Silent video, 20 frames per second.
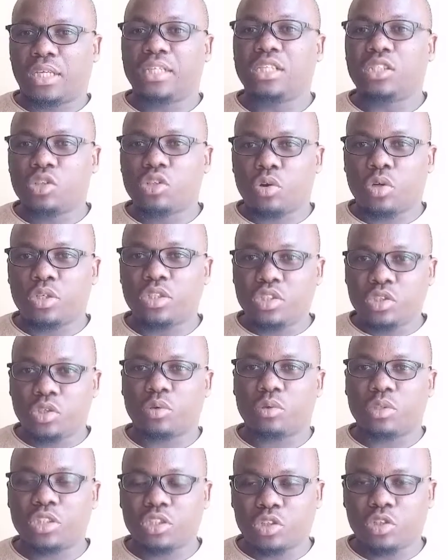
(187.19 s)

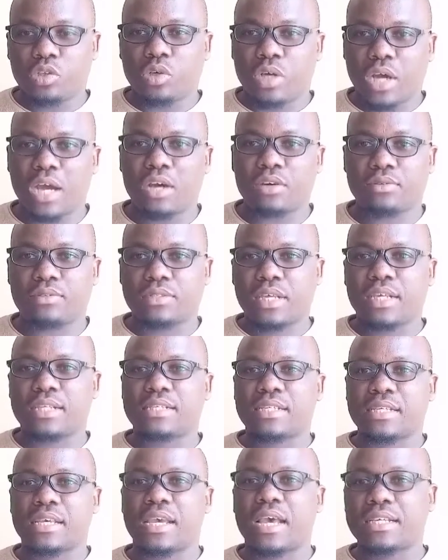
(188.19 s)
your house
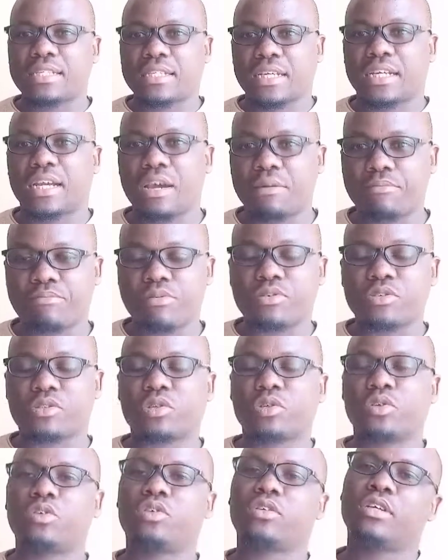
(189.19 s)
as a couple?
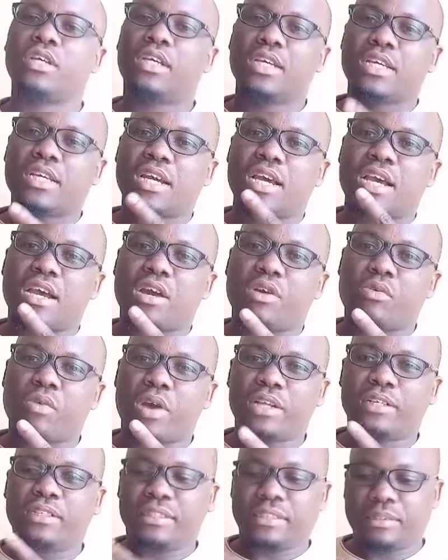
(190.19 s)
So
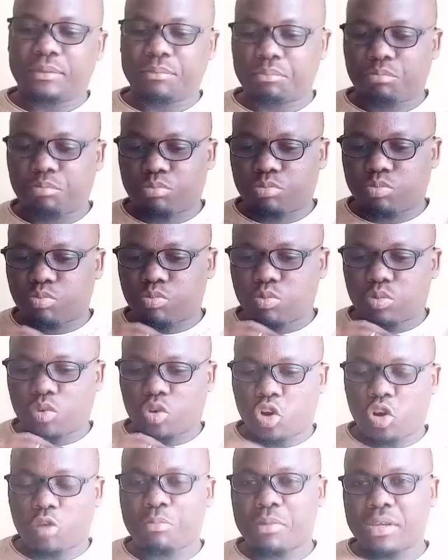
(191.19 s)
one
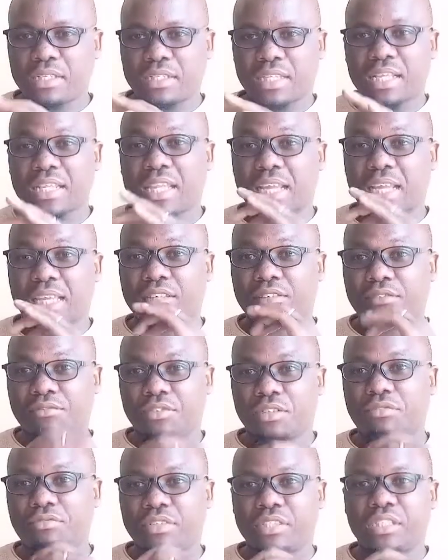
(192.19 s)
comment that I can
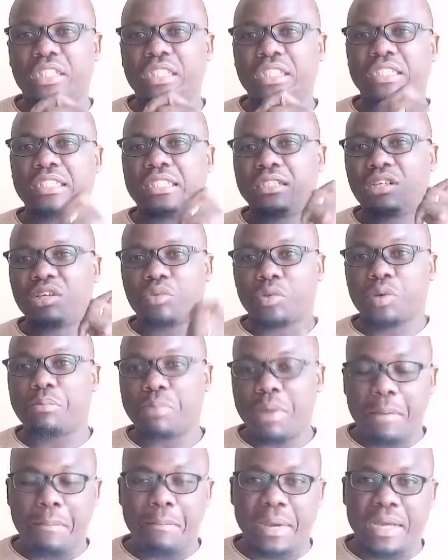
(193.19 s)
vividly
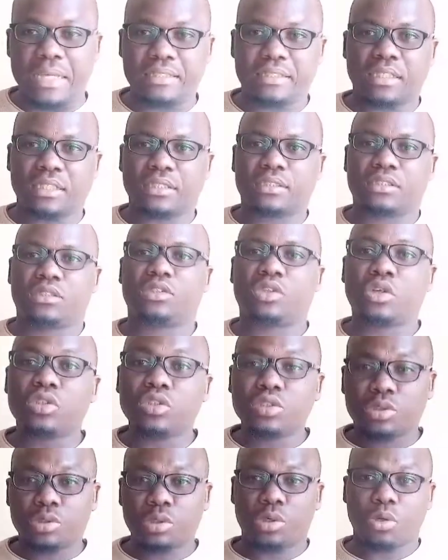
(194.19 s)
remember is that
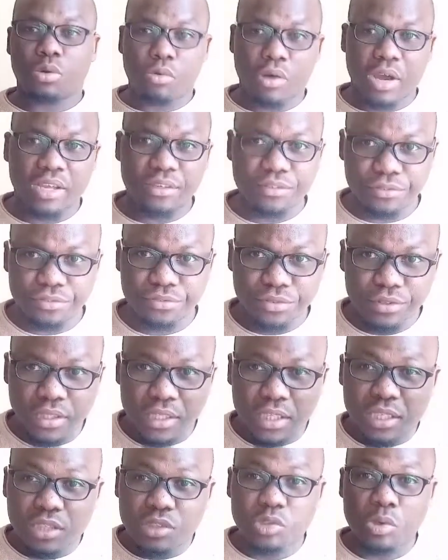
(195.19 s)
don't show your wife
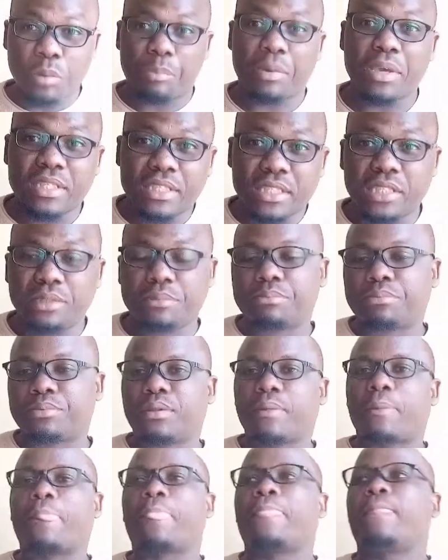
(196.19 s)
your pay slip.